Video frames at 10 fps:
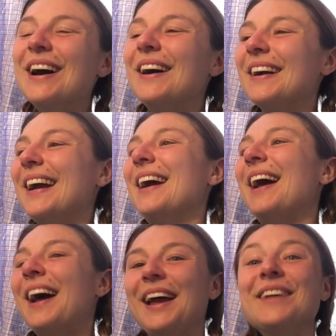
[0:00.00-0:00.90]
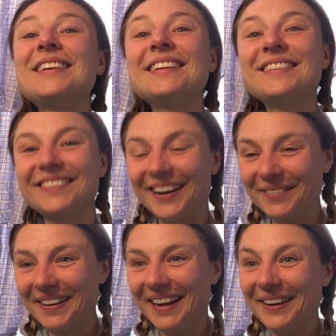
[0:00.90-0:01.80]
Okay, I am going to stop
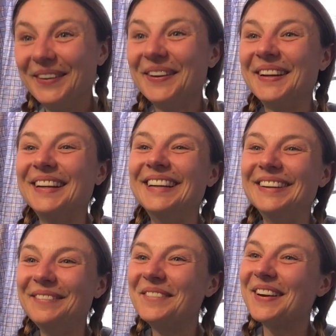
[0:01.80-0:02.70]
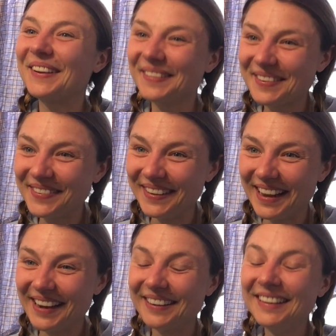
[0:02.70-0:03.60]
now, but only for
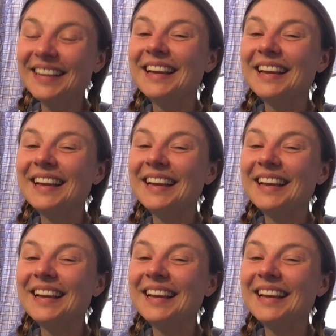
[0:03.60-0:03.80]
now.